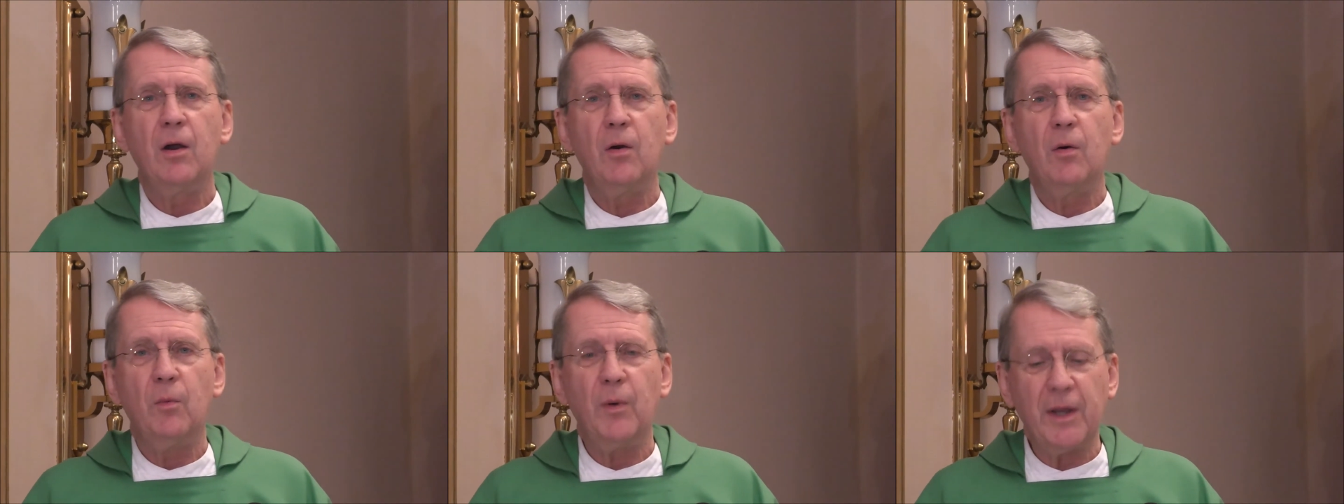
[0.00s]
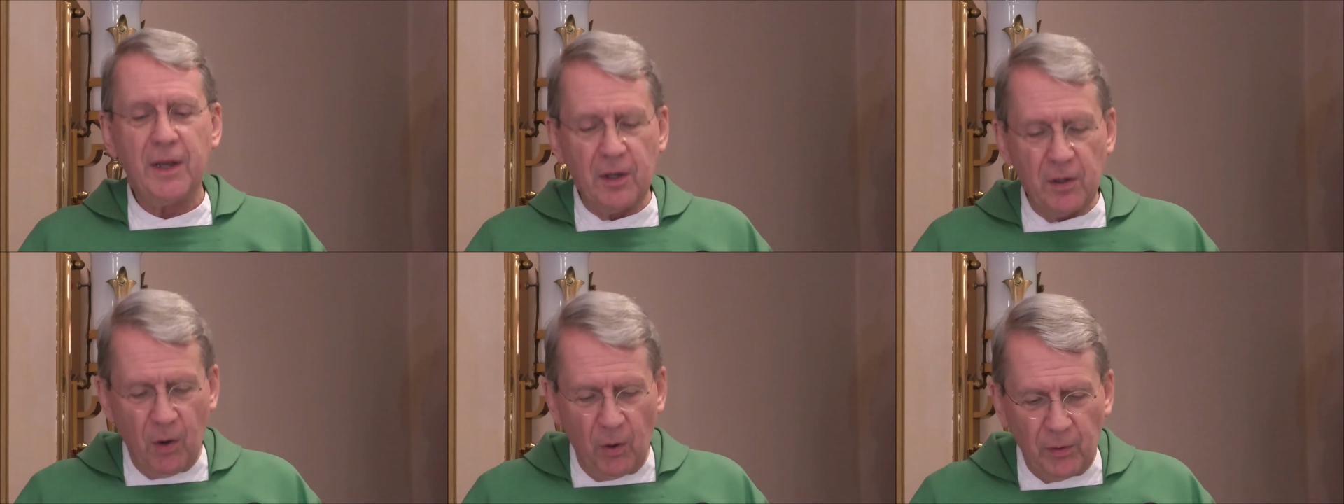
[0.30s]
We
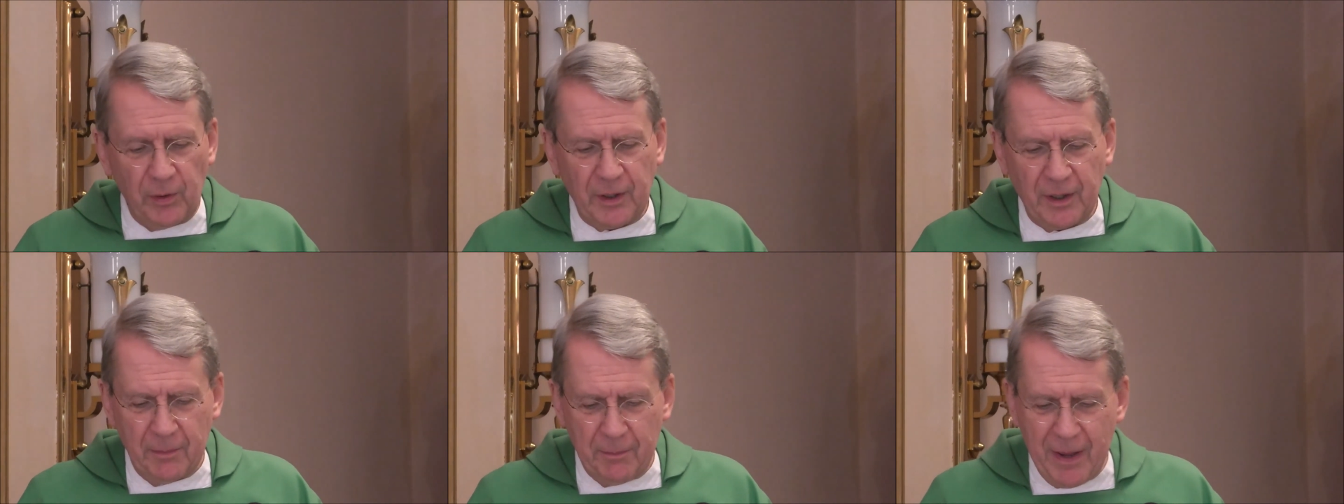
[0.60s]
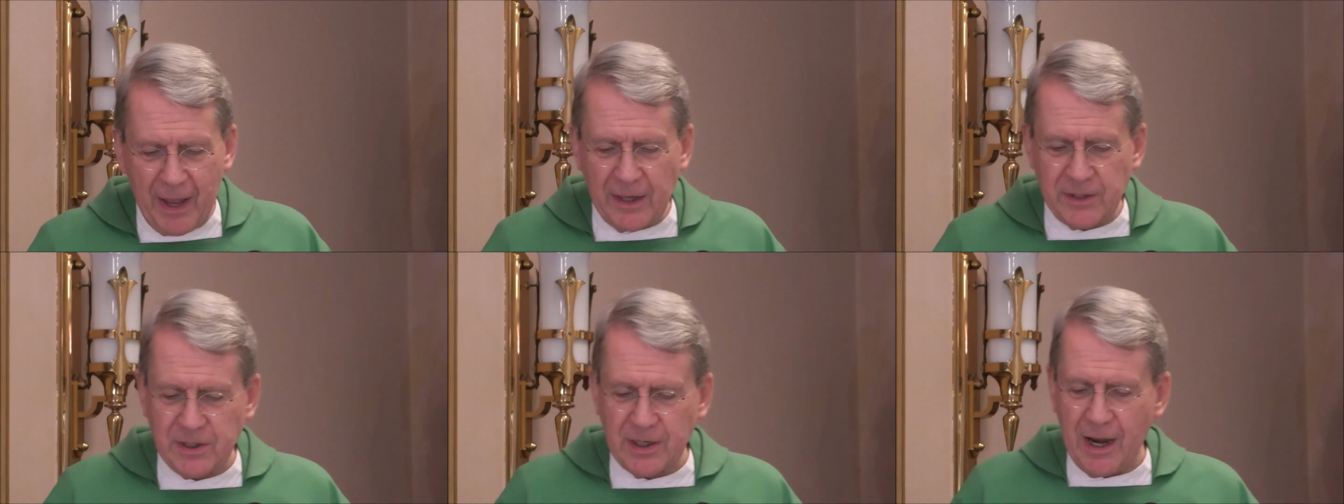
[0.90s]
can only
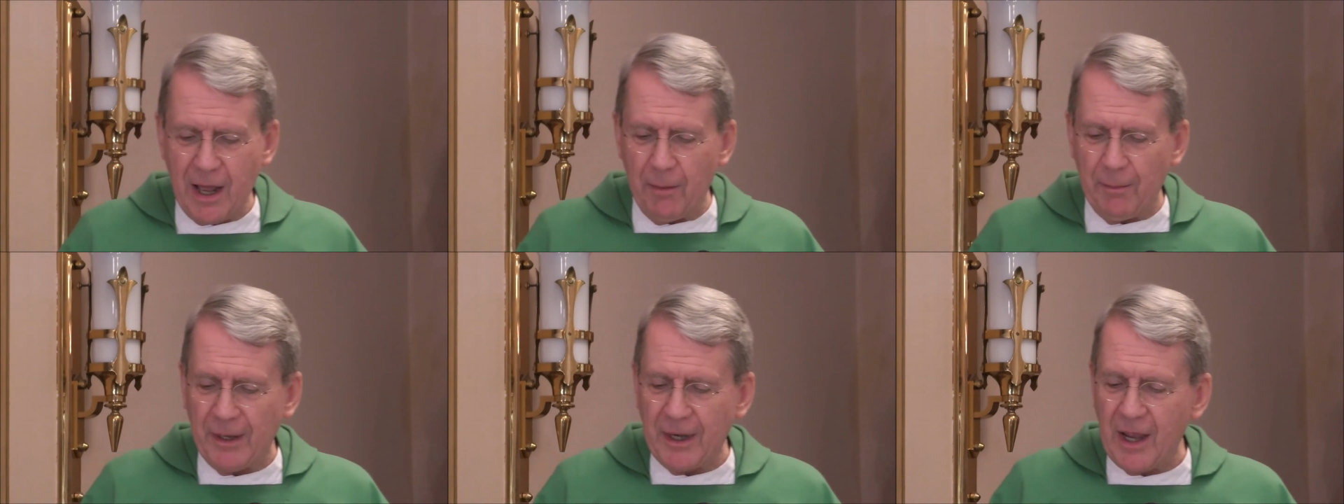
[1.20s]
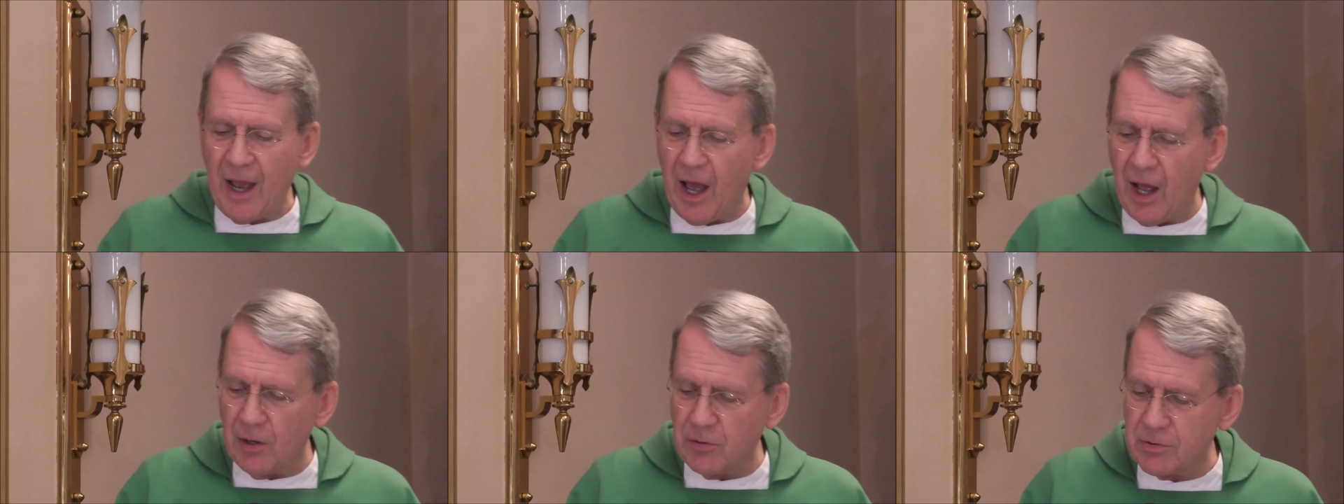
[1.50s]
imagine how many
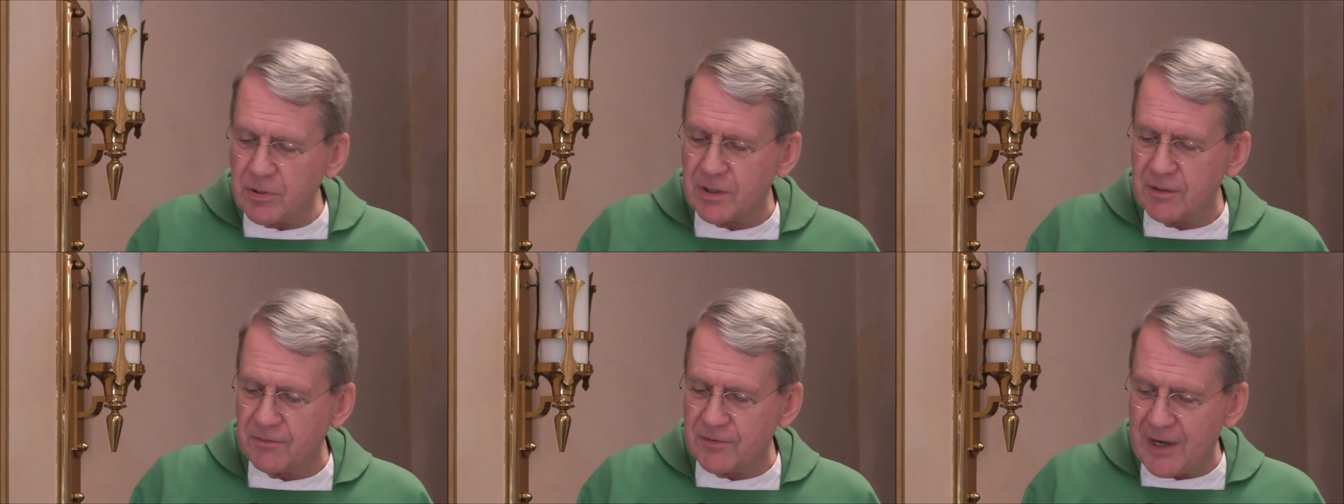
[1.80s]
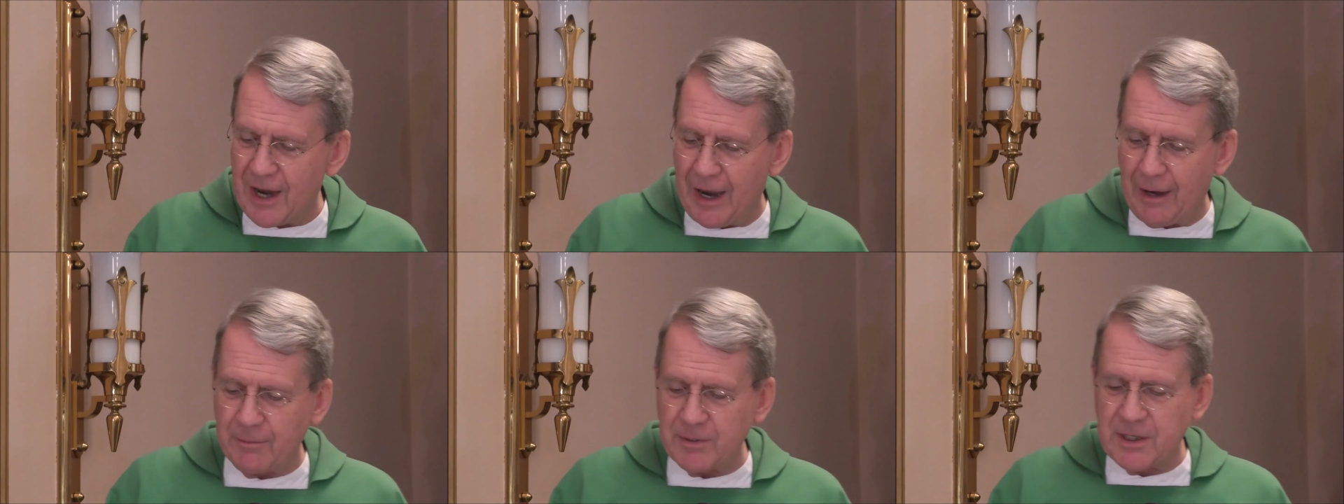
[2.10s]
hundreds of
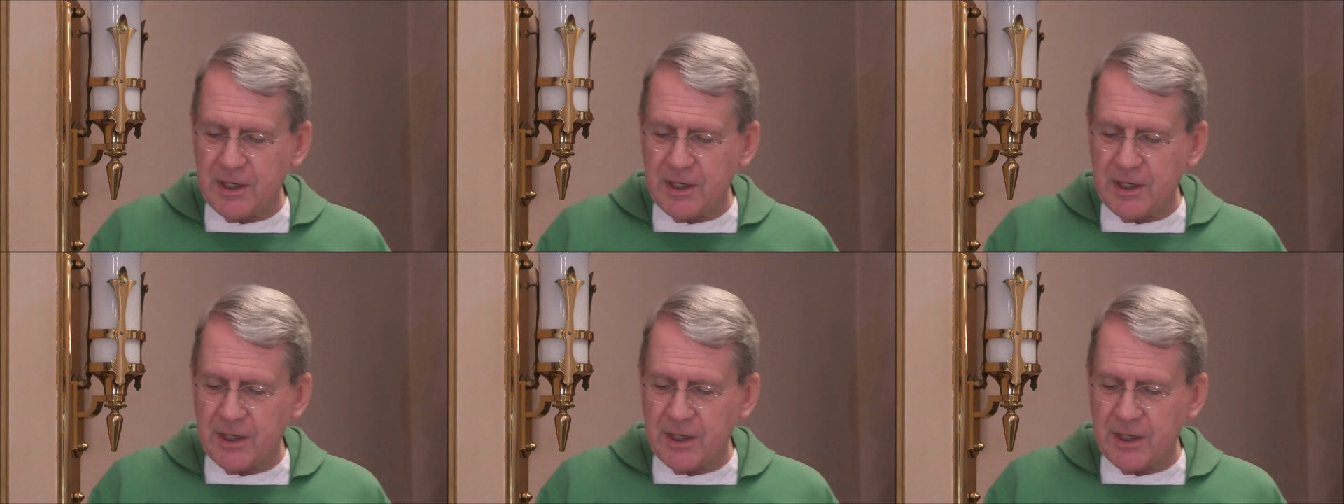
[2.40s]
times